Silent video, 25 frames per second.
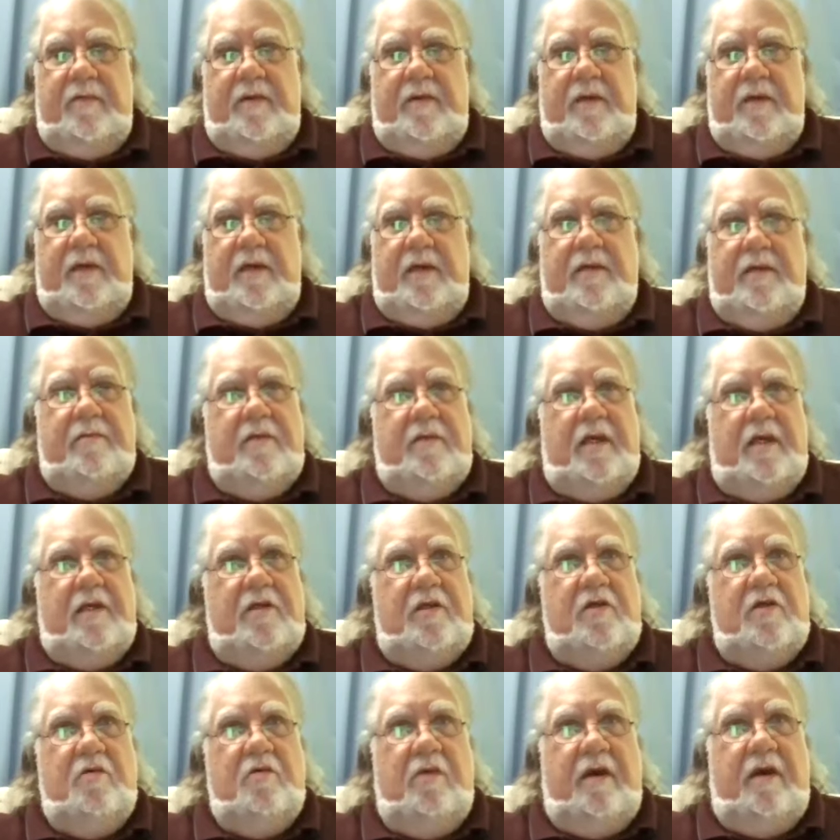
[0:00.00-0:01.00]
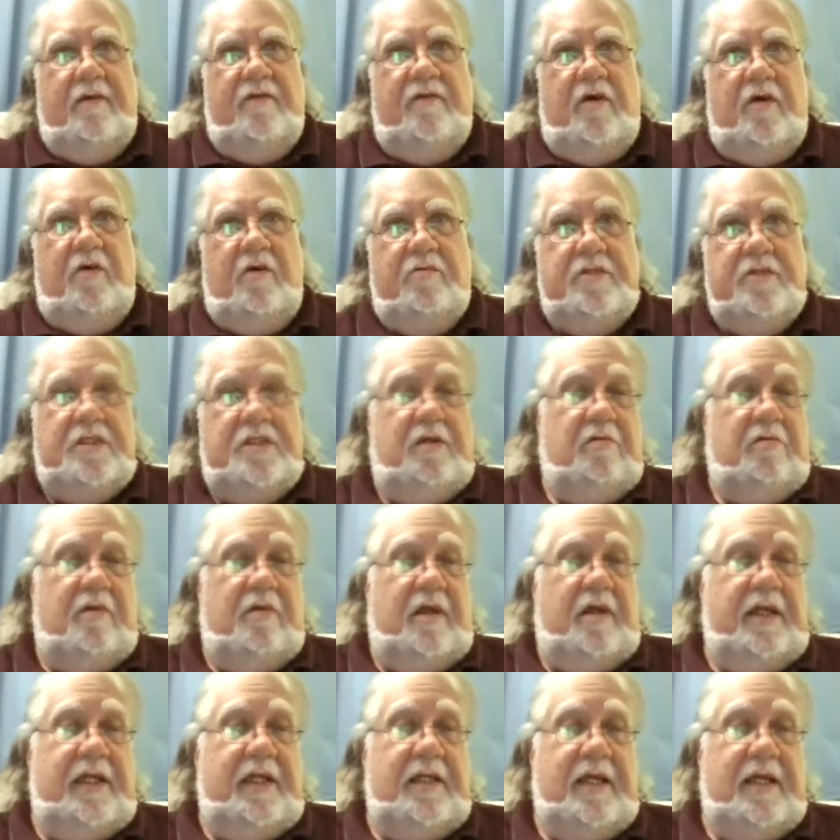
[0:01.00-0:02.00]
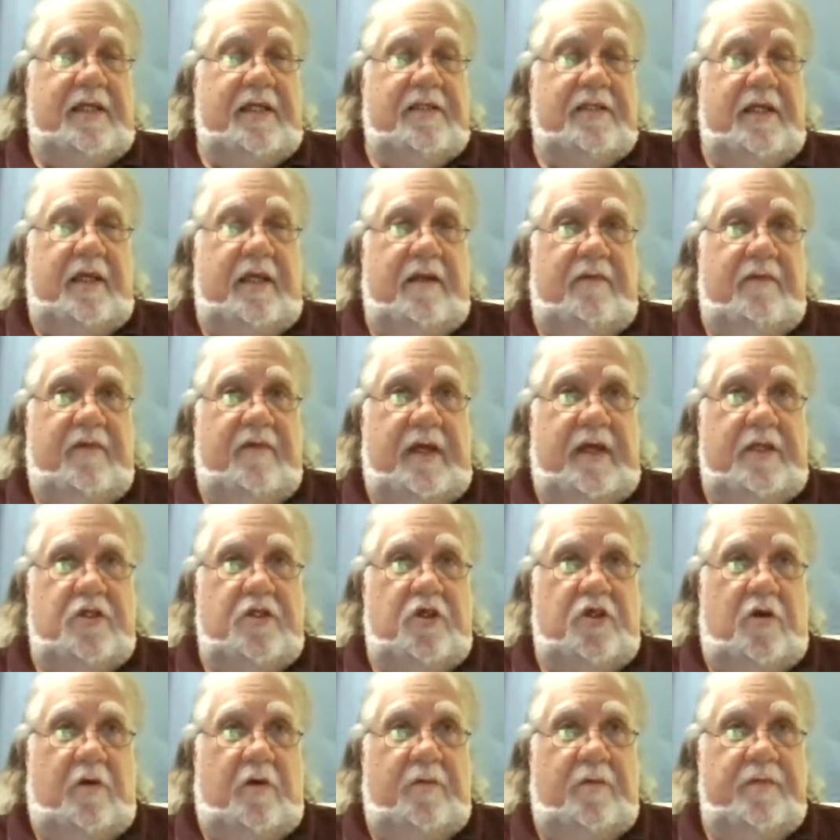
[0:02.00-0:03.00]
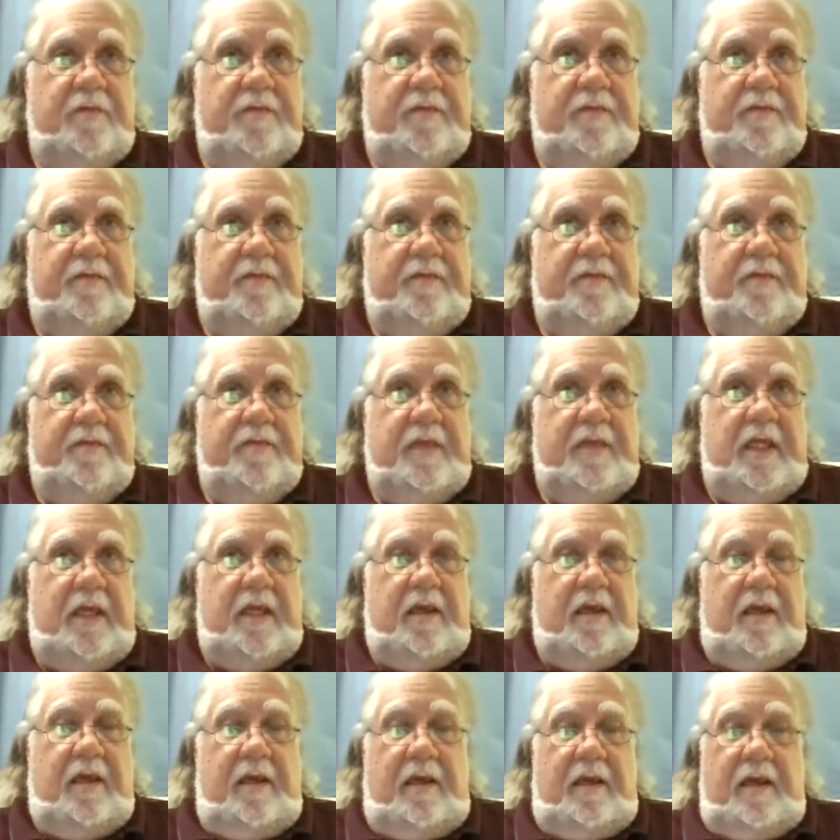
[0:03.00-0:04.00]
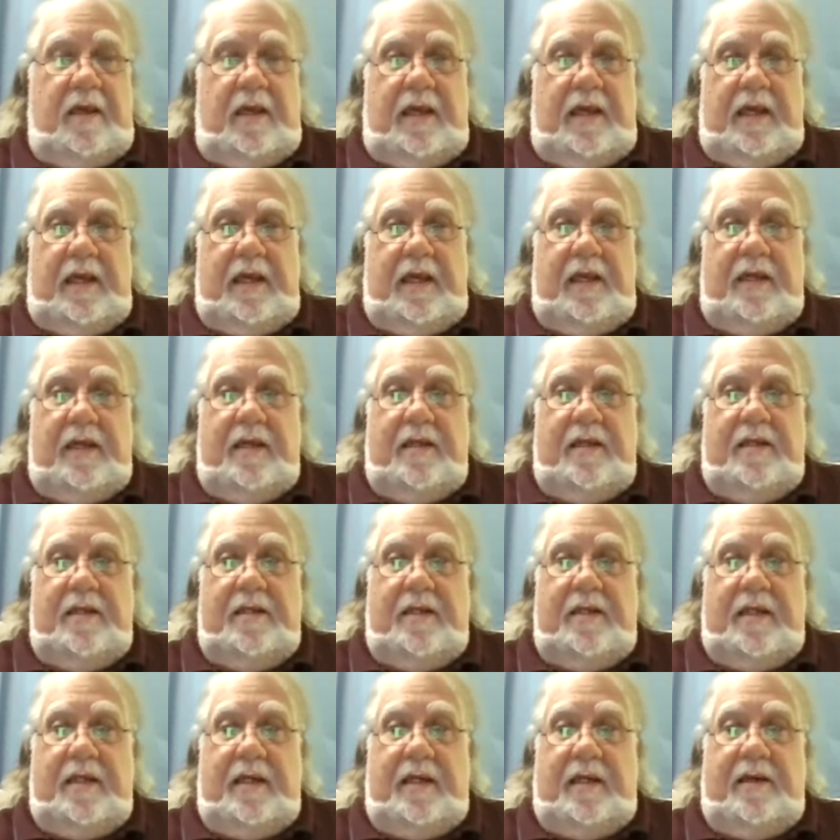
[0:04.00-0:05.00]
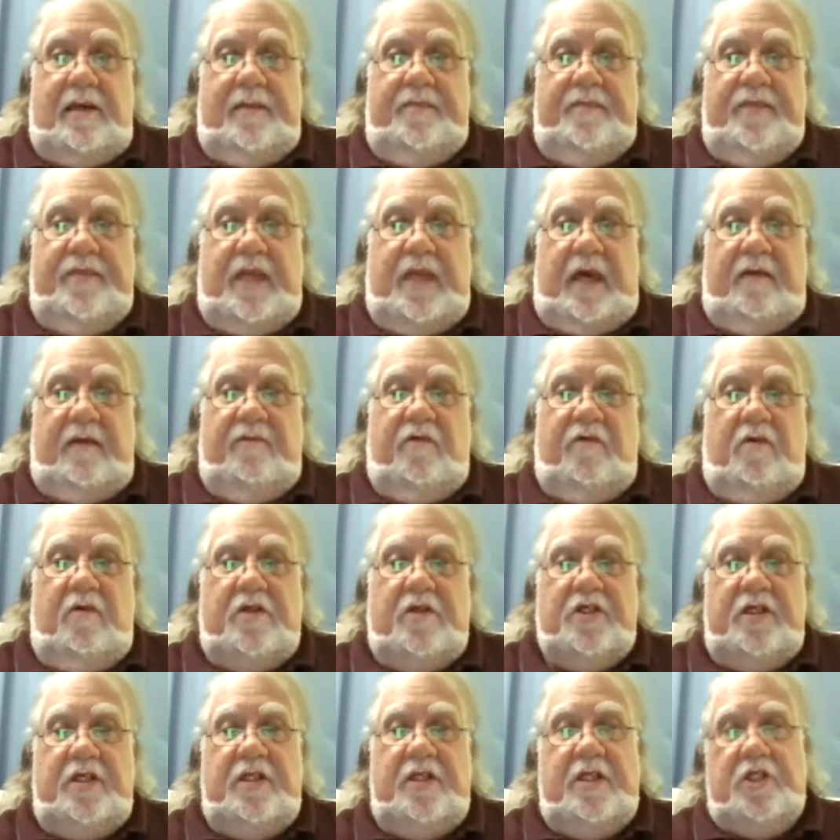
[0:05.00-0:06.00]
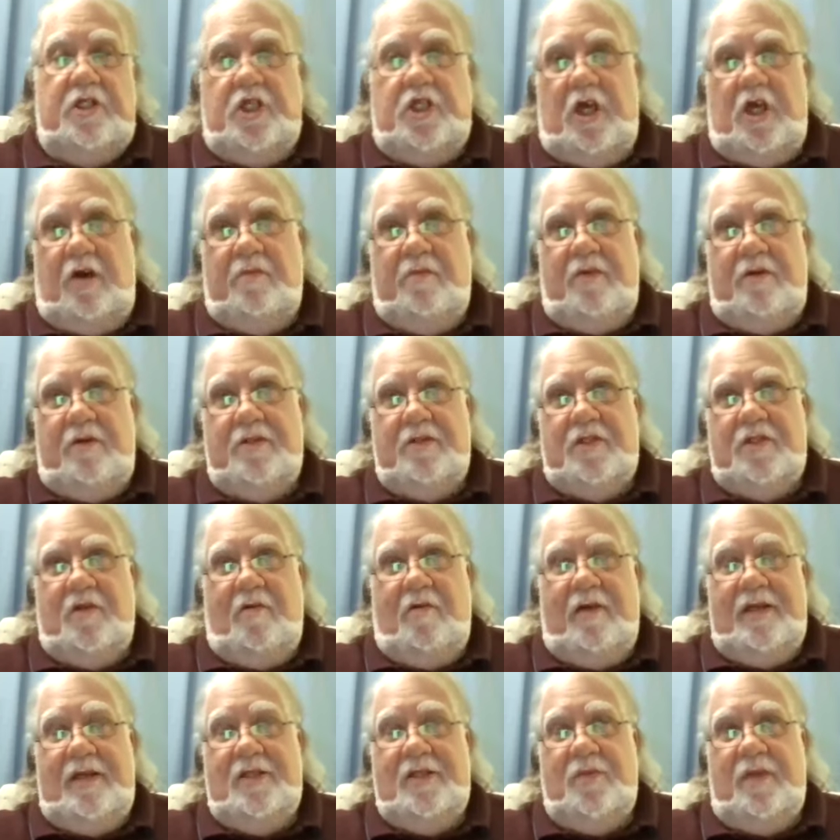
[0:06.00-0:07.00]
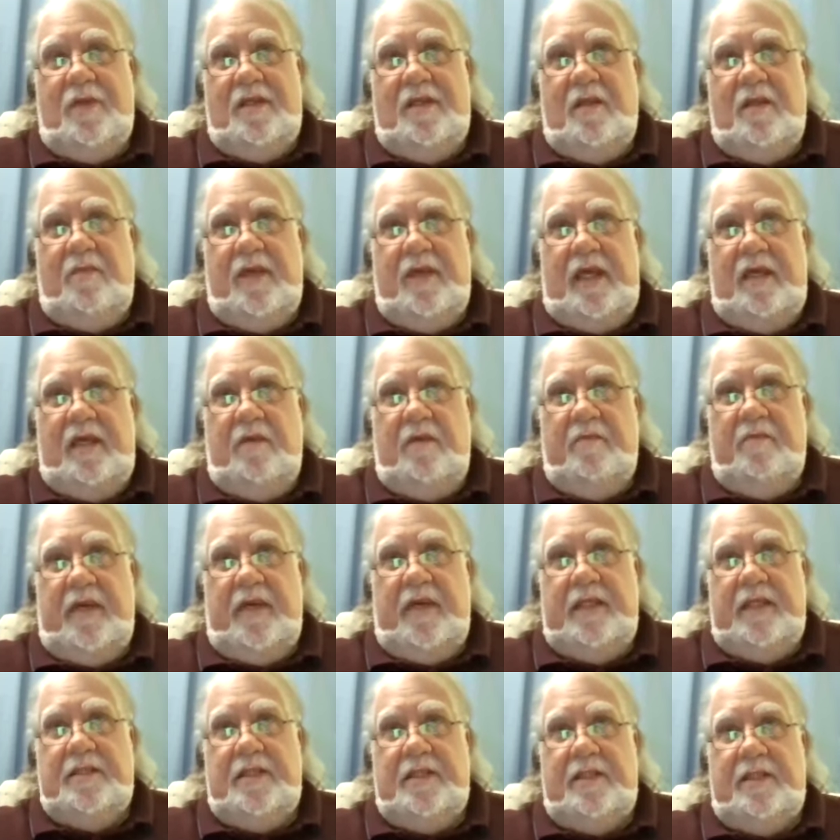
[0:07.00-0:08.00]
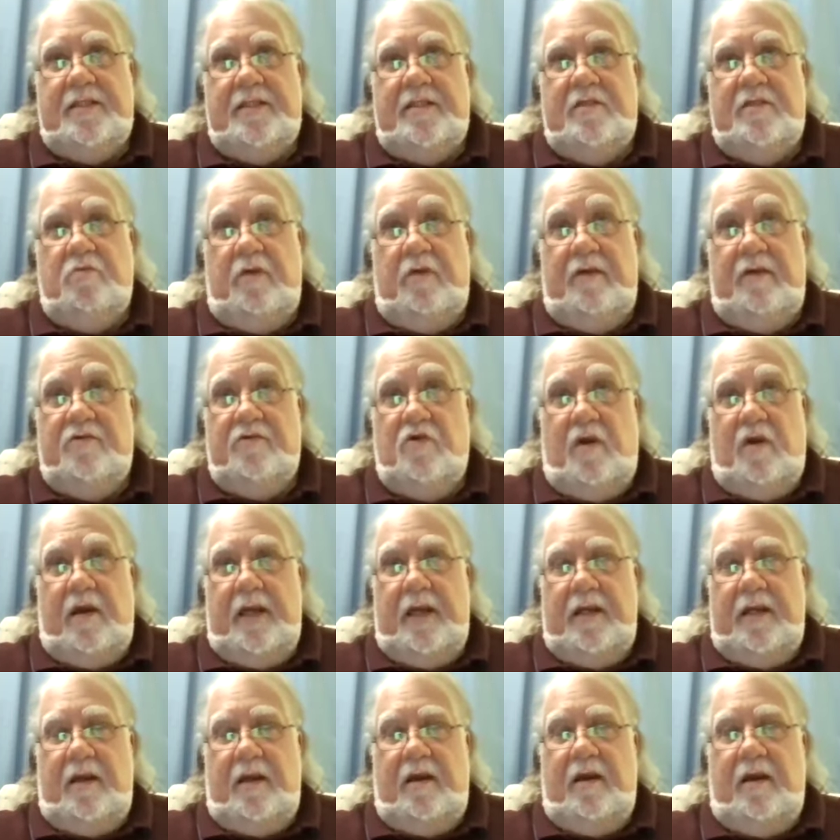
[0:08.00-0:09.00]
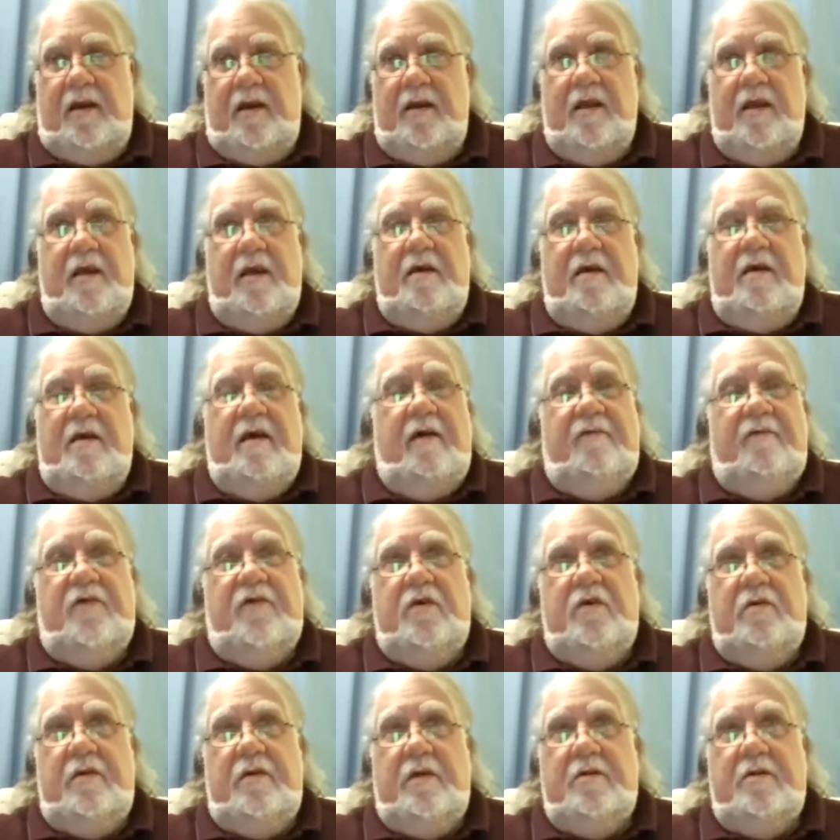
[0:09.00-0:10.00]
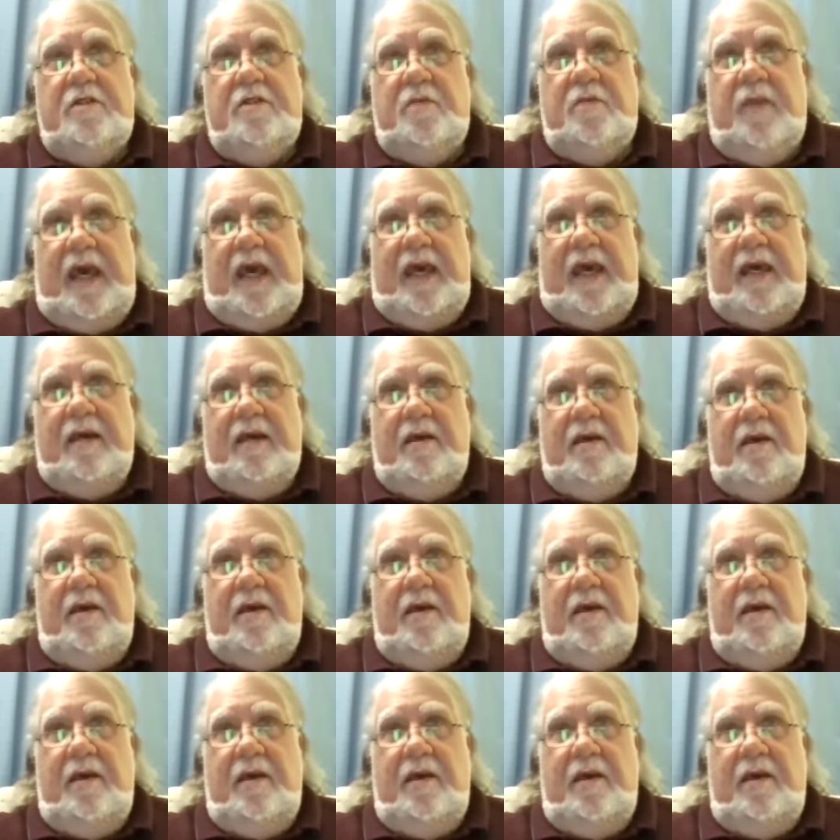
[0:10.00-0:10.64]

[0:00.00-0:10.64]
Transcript: a UFO, certainly nothing conventional. And unfortunately, the Shelburne story has been the bane of my existence. We have tried hard. A few years back,